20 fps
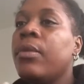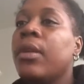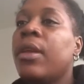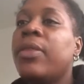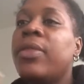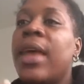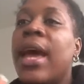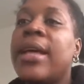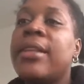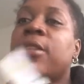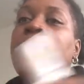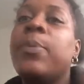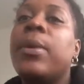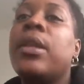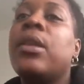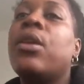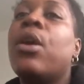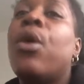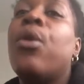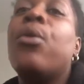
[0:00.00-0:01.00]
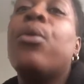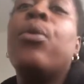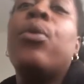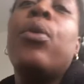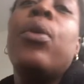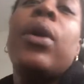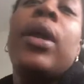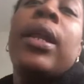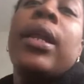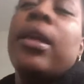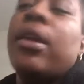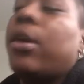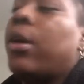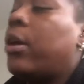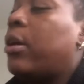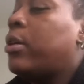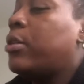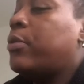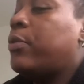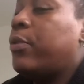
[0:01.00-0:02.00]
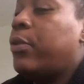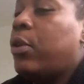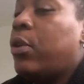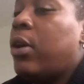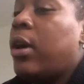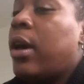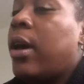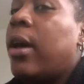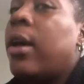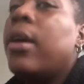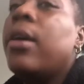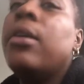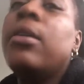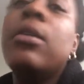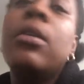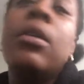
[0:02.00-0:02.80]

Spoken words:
that's been really good for her.